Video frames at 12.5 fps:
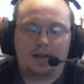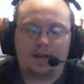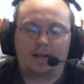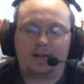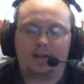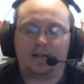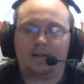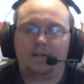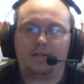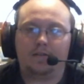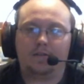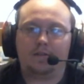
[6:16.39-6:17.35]
And
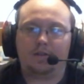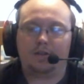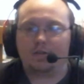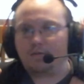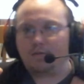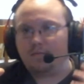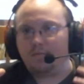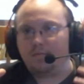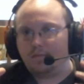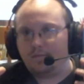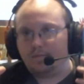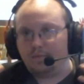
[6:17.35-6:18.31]
then,
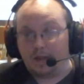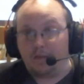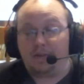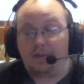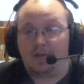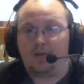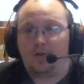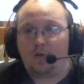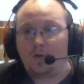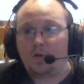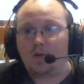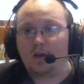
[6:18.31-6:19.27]
it being a
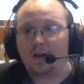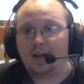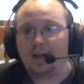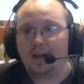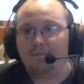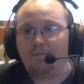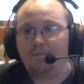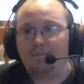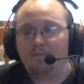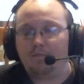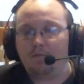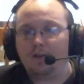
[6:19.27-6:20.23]
horror game,
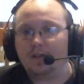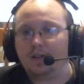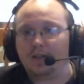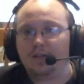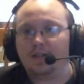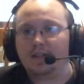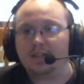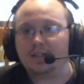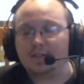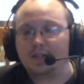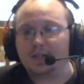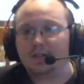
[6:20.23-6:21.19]
one of the other
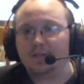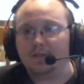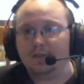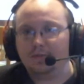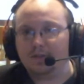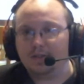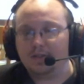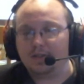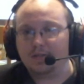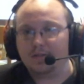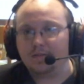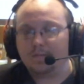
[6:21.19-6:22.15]
lessons I learned
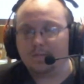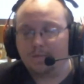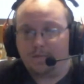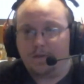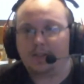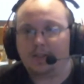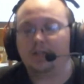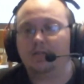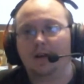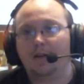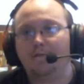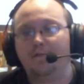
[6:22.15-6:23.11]
was facing
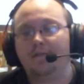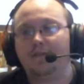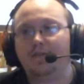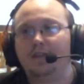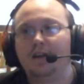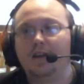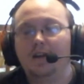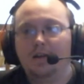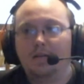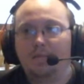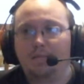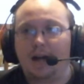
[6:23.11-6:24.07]
my fears.
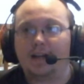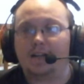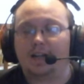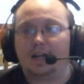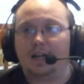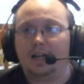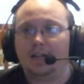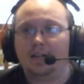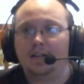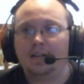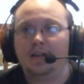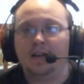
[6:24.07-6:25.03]
My God,
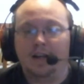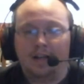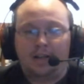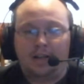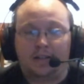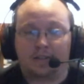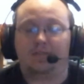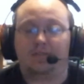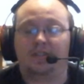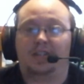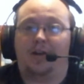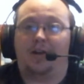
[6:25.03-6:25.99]
this was
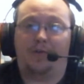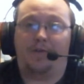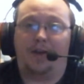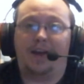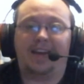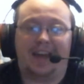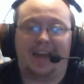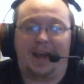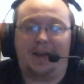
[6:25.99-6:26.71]
a terrifying game.